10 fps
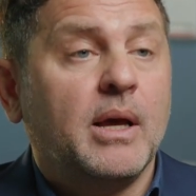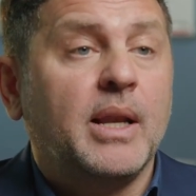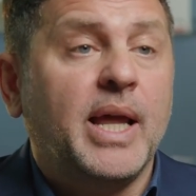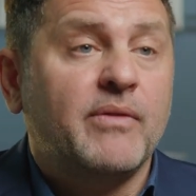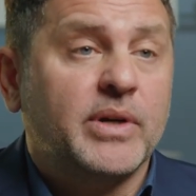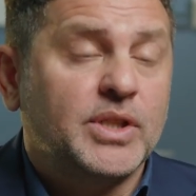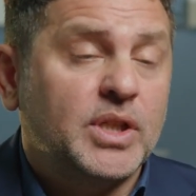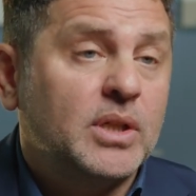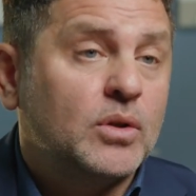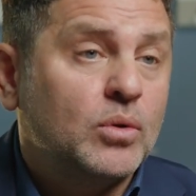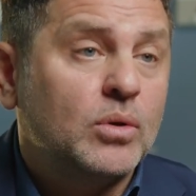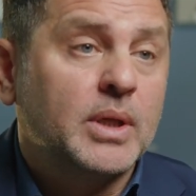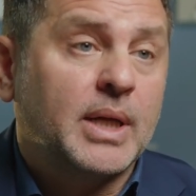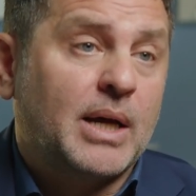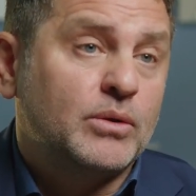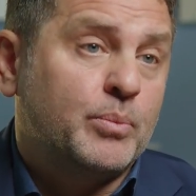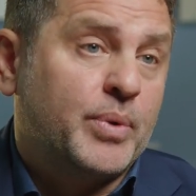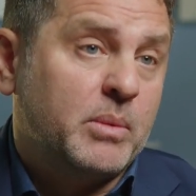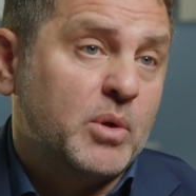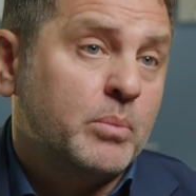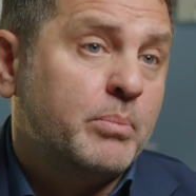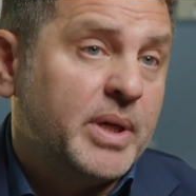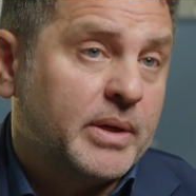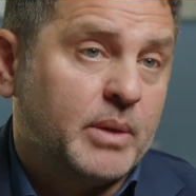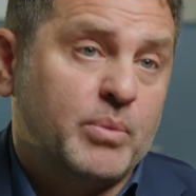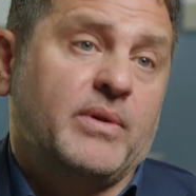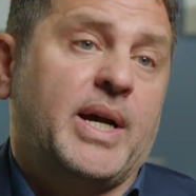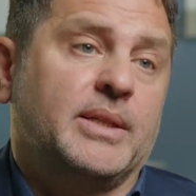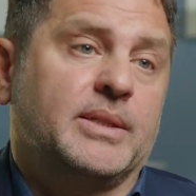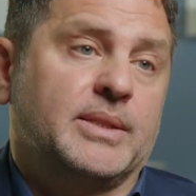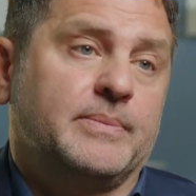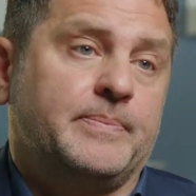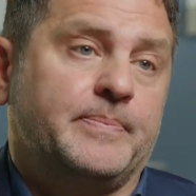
leveraging Google Cloud Premium peering providers.